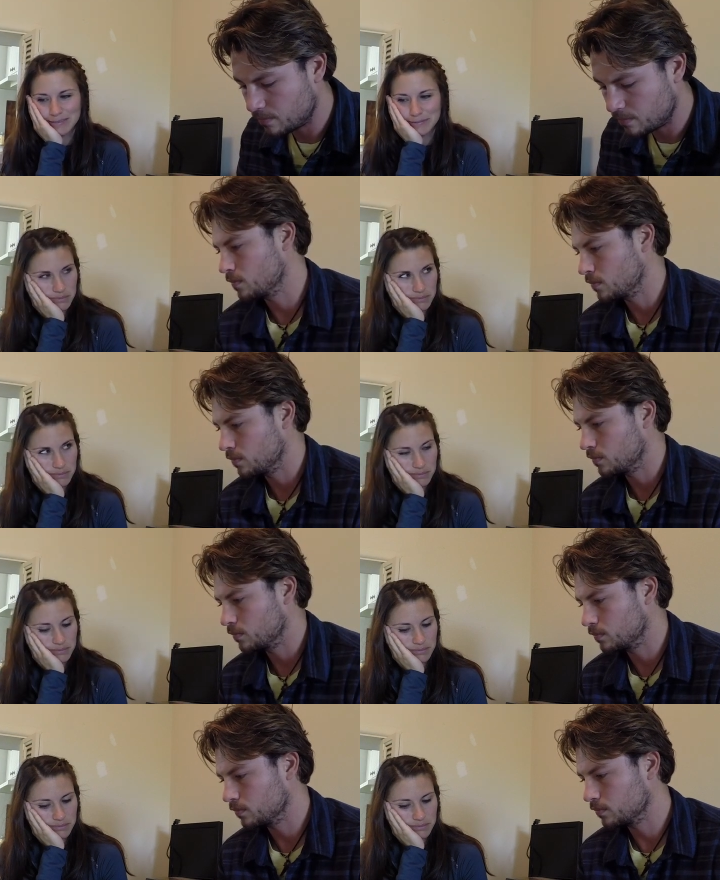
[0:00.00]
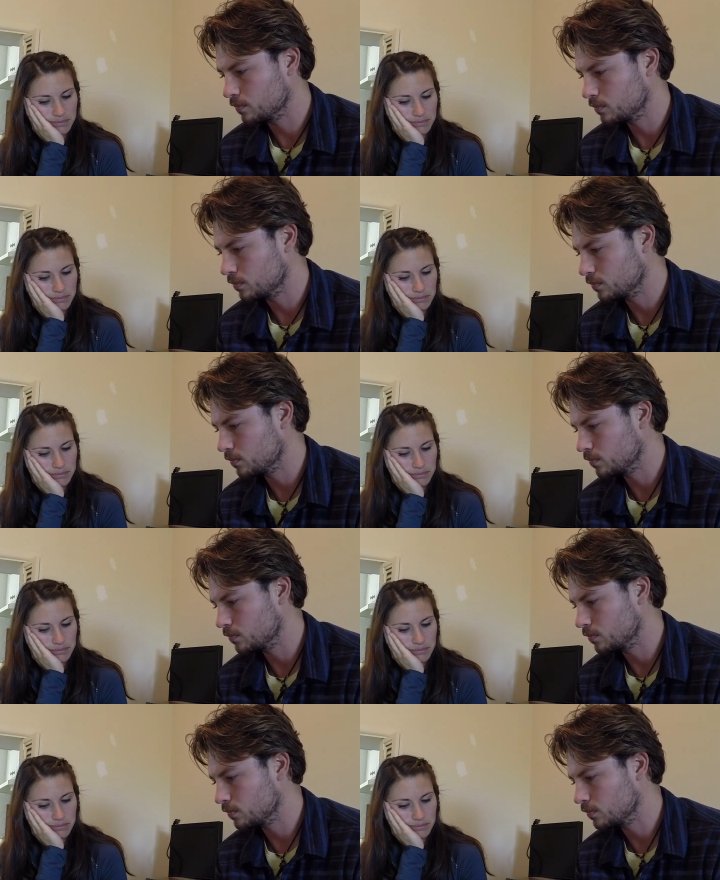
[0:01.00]

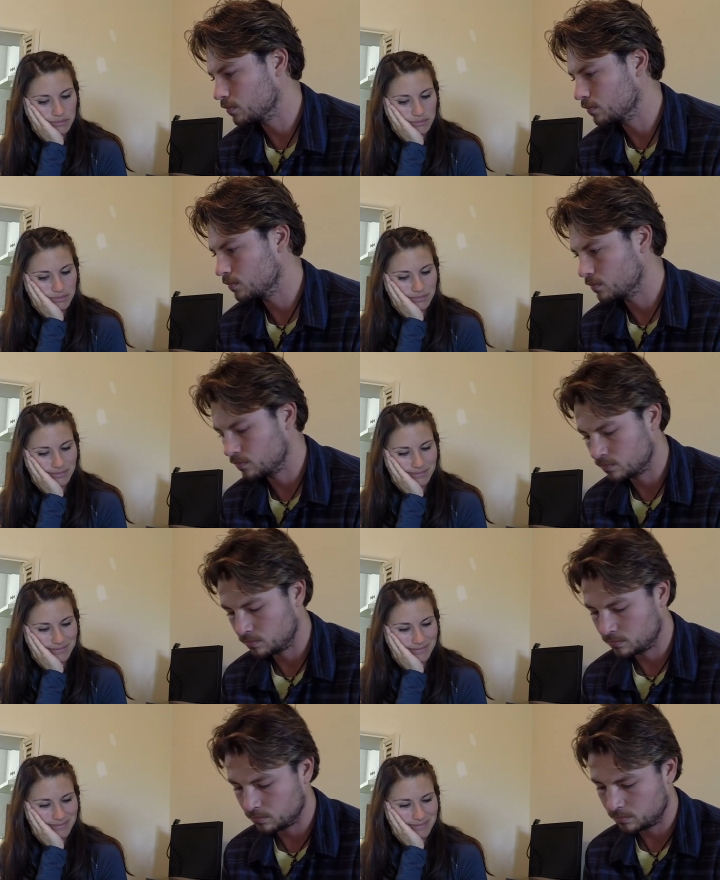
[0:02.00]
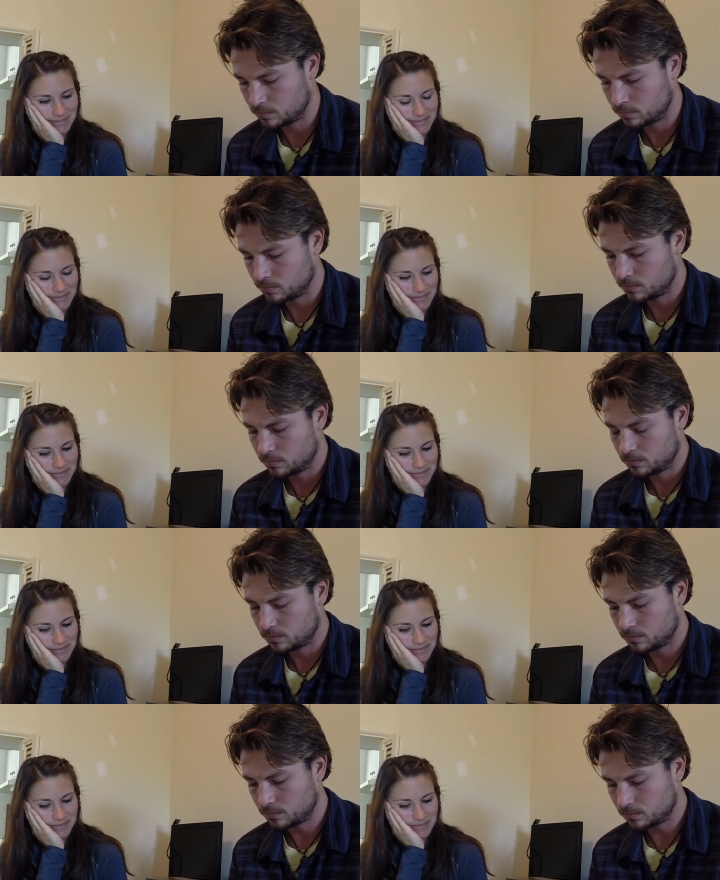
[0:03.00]

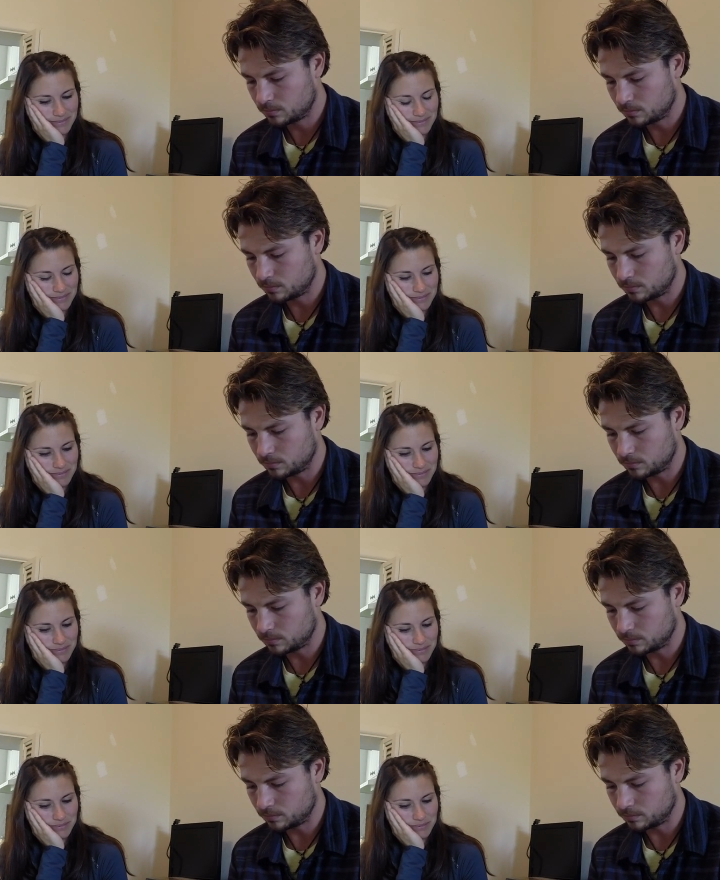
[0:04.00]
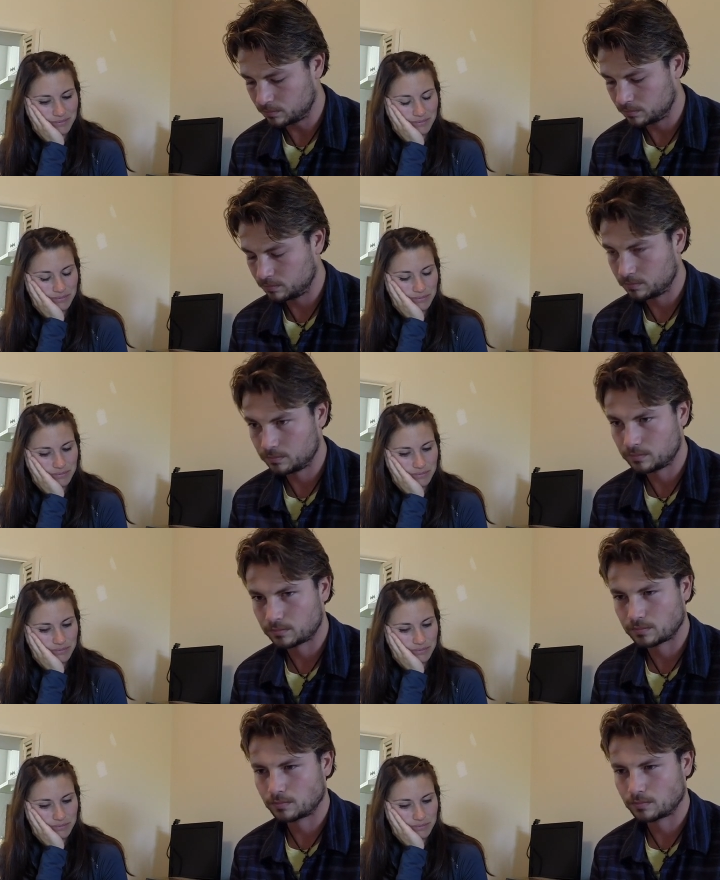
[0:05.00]
(no one is talking)